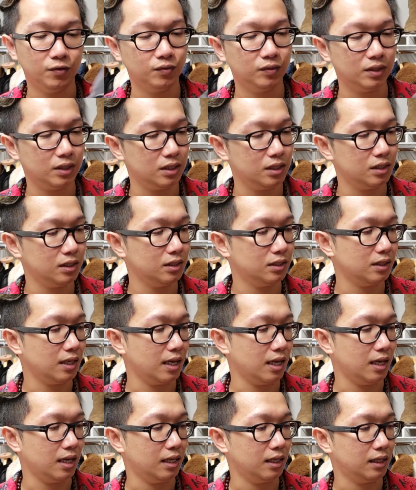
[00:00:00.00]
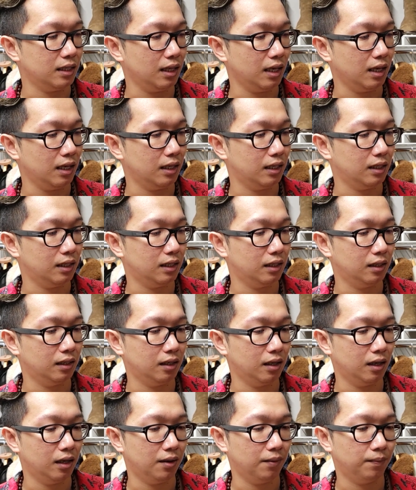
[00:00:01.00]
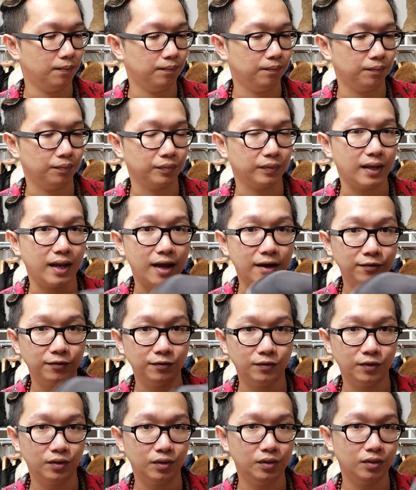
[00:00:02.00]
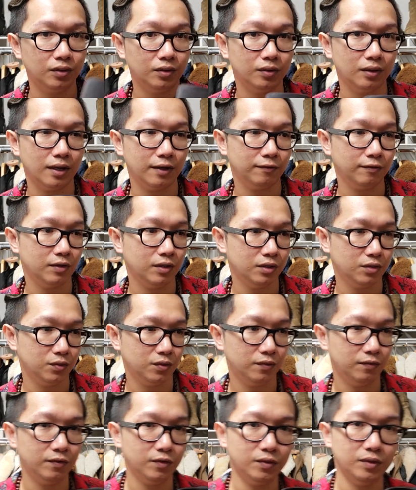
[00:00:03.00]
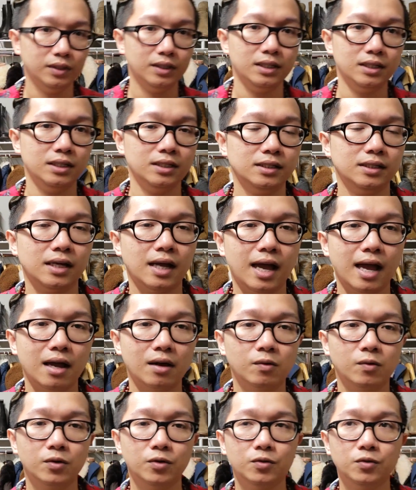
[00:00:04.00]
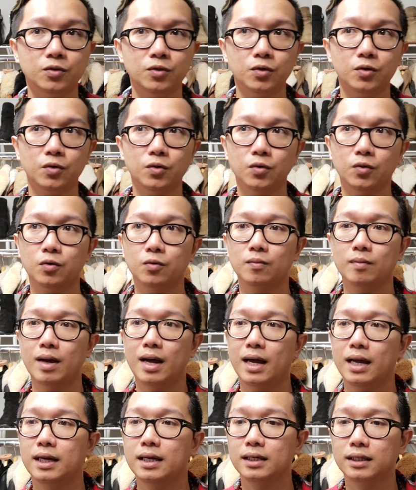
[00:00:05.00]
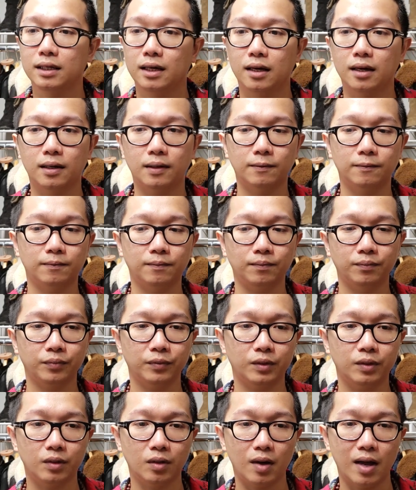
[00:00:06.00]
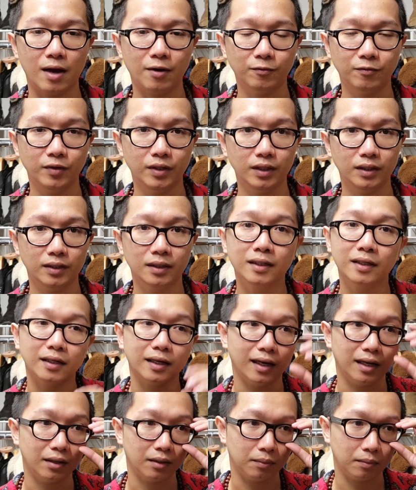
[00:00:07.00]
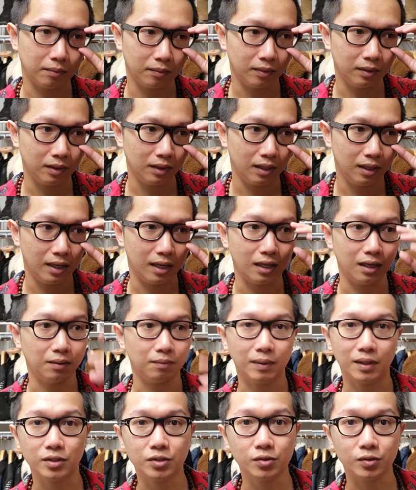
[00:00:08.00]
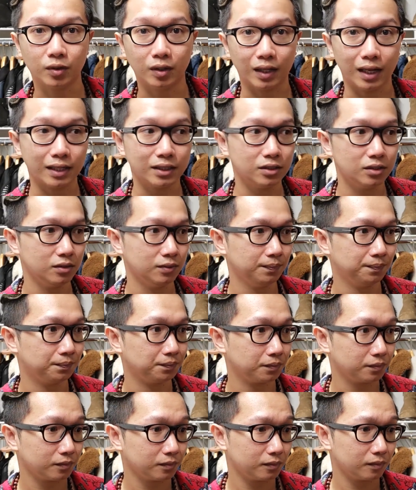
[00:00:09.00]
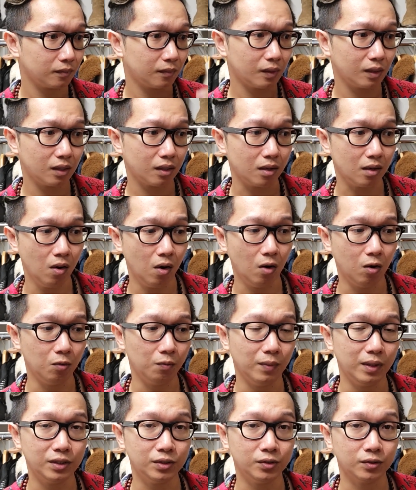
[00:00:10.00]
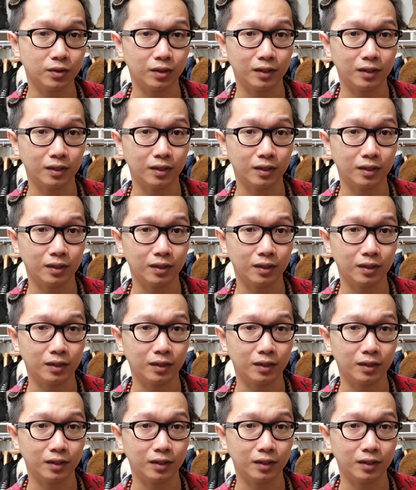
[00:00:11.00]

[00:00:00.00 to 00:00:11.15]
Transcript: these, and then after I finish reviewing these, I will do my you know, outfit and then my shoe collection. All my shoe